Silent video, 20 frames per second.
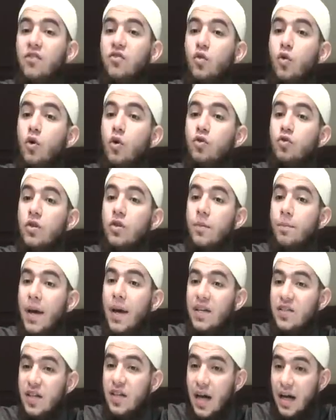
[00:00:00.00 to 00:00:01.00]
we have to go to the
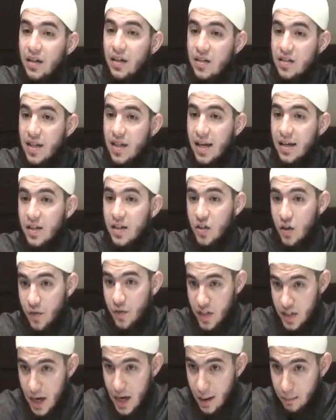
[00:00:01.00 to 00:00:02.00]
basic understandings
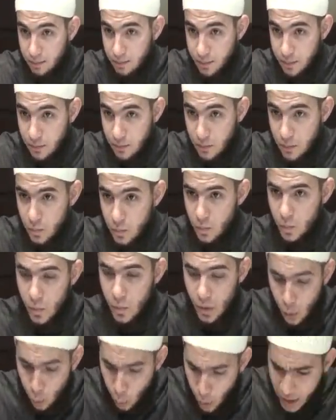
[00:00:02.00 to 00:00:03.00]
of Islam.
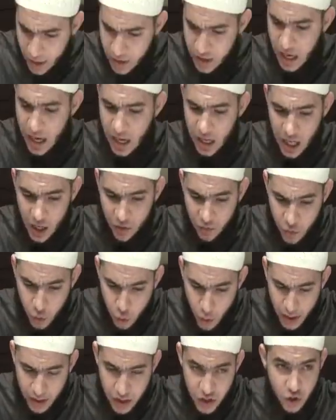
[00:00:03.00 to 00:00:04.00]
If
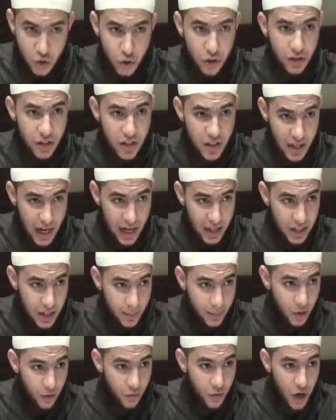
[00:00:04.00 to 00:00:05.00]
you understood this
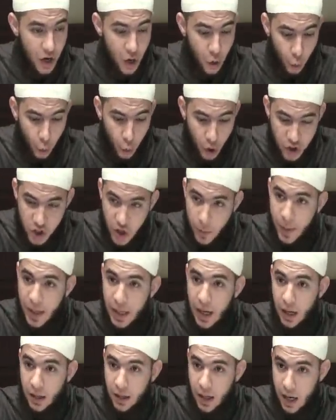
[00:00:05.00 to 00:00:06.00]
concept of
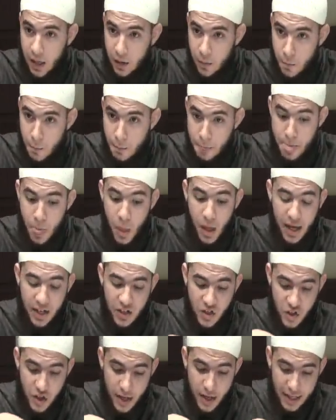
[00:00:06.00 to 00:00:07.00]
worshipping Allah
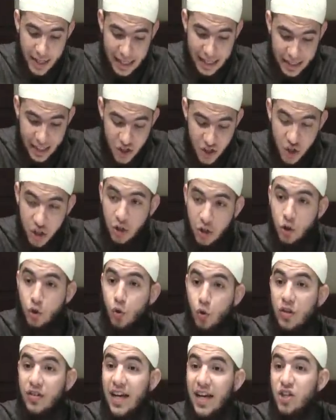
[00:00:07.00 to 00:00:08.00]
is
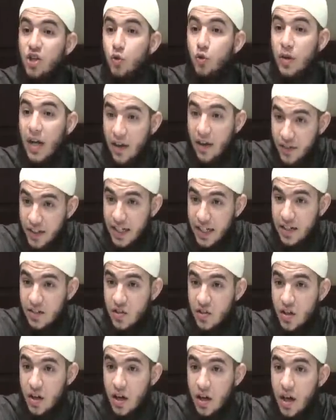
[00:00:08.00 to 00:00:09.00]
conditional to a textual
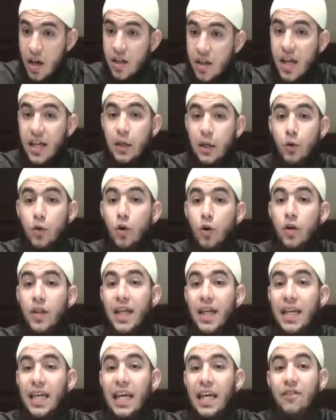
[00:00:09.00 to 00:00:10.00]
evidence, then you will
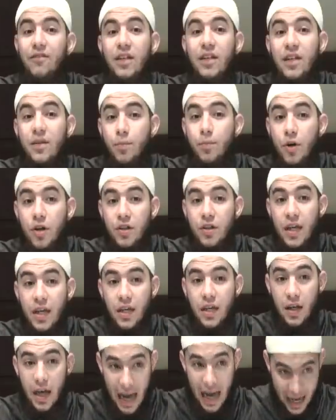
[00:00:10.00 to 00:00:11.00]
know that even the
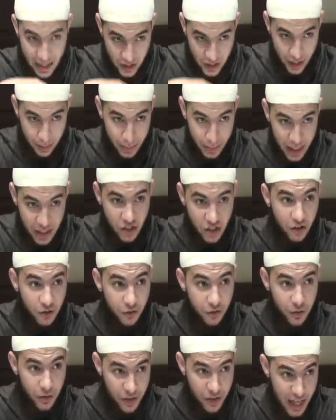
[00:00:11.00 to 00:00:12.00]
birthday as a means
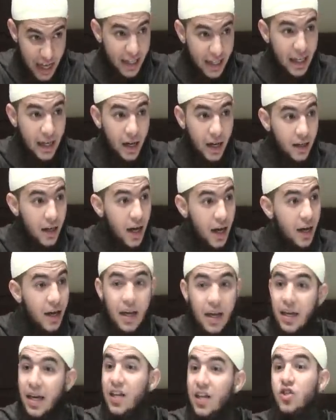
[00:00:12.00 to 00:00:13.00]
of thanking
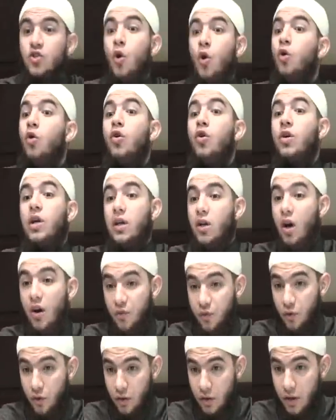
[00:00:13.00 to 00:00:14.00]
Allah is no longer
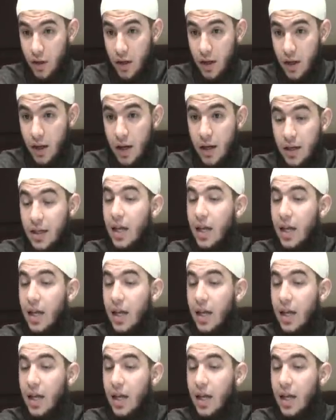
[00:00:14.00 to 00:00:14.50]
lawful.